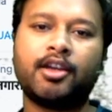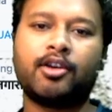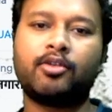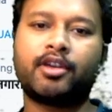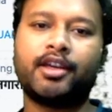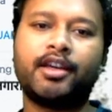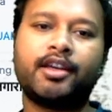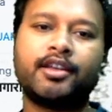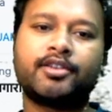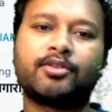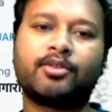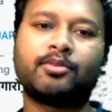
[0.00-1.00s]
Okay,
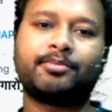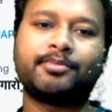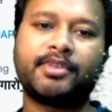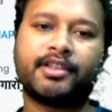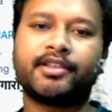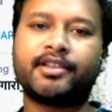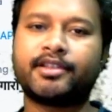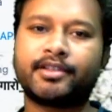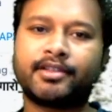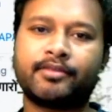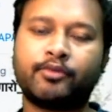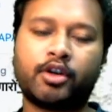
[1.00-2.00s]
so this
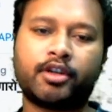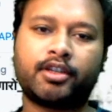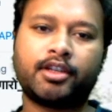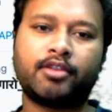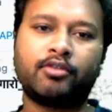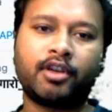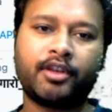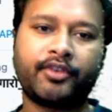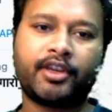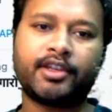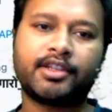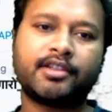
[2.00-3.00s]
is what the
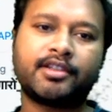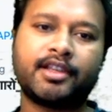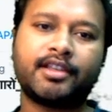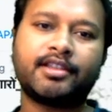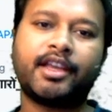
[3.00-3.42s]
notification says.